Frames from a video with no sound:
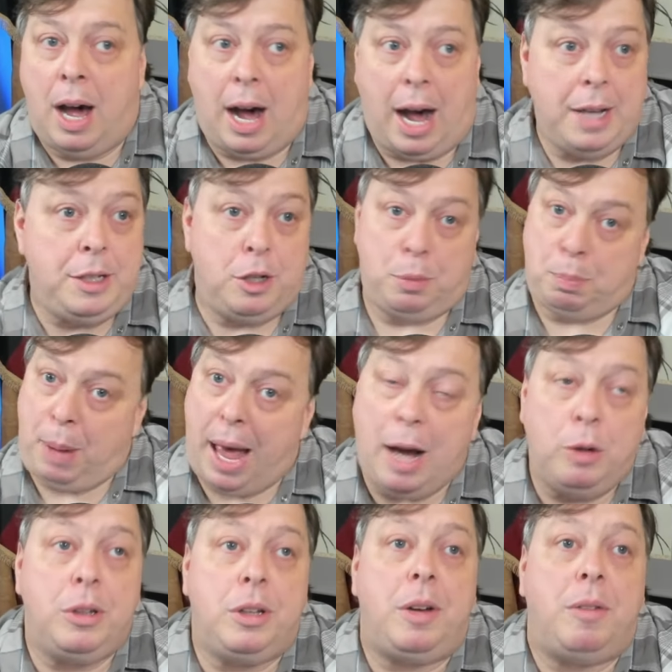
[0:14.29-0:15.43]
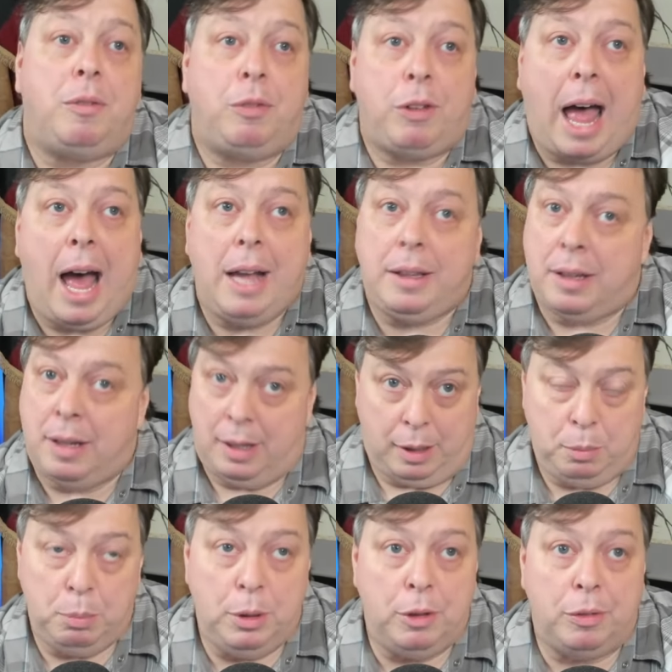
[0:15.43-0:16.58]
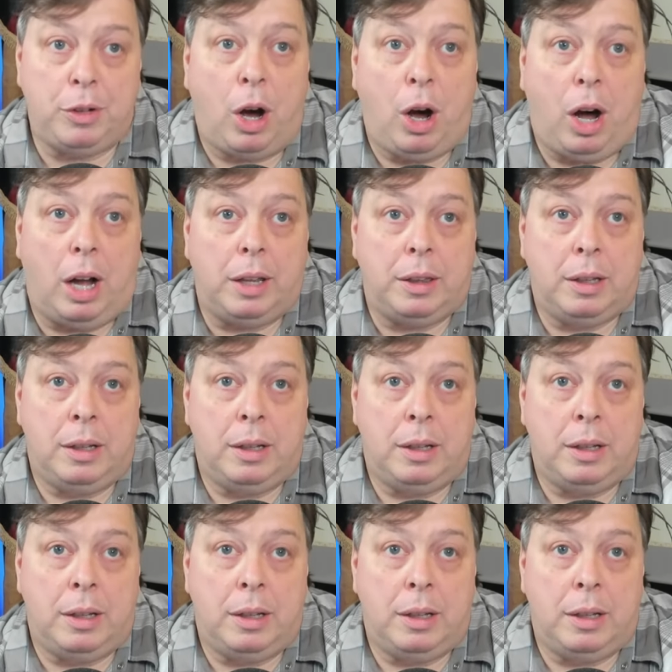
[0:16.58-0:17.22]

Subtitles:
I just pounded them flat and moved on.